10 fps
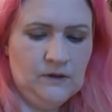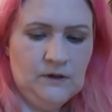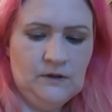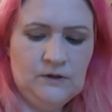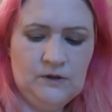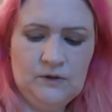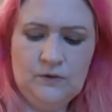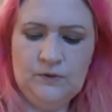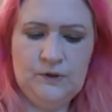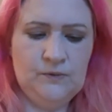There's
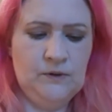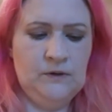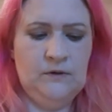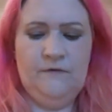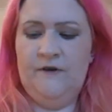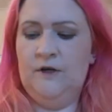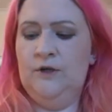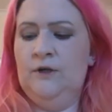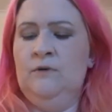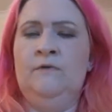also another
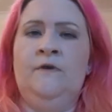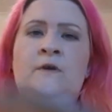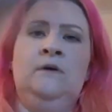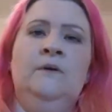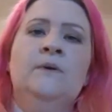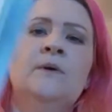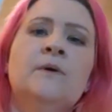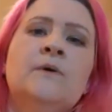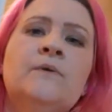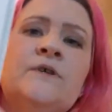version of it,
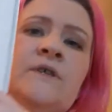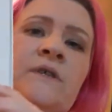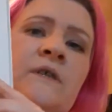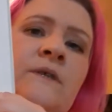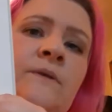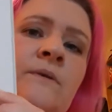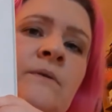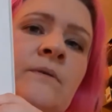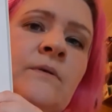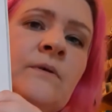which is this
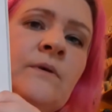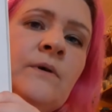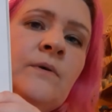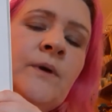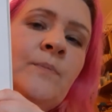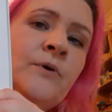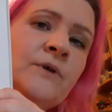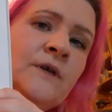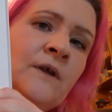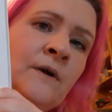wee
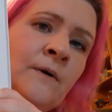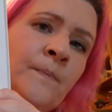birdie there